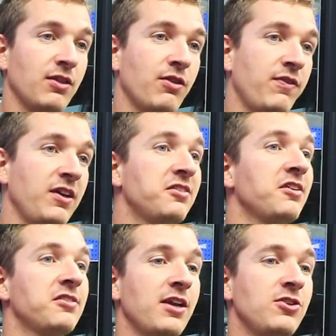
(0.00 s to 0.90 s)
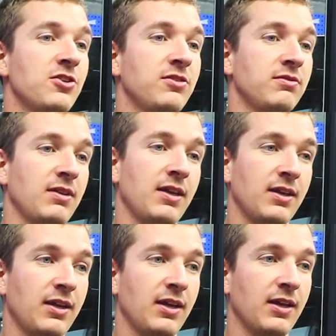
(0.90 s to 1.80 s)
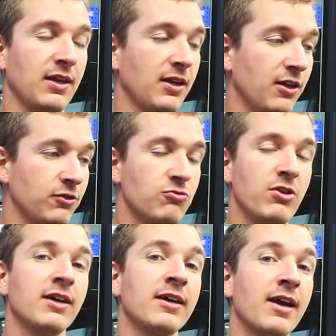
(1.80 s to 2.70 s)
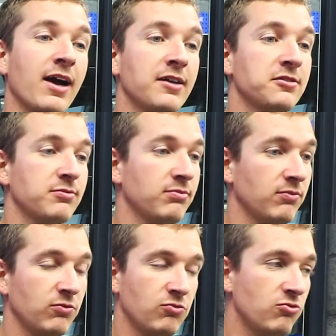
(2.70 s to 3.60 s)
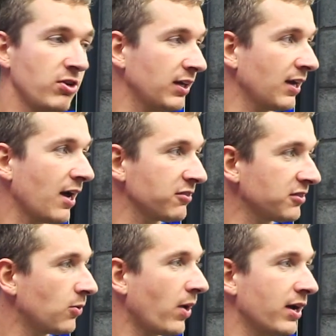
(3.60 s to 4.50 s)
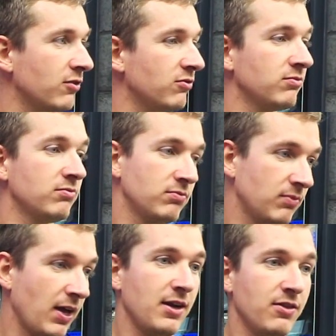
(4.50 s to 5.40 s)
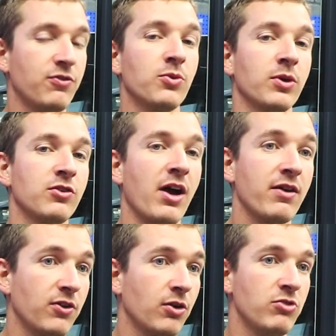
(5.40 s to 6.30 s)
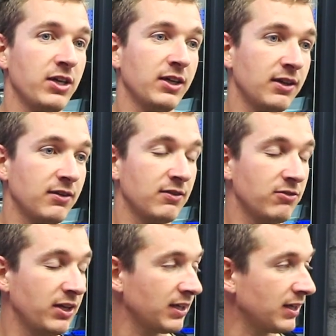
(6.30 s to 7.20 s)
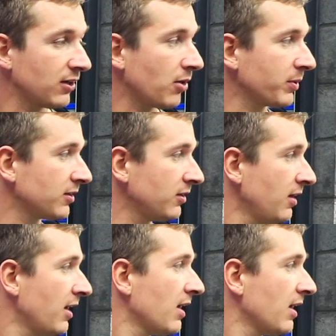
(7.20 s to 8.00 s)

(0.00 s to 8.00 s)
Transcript: The V6 engine is really nice and quiet, and in the front-wheel drive form, really, really economical.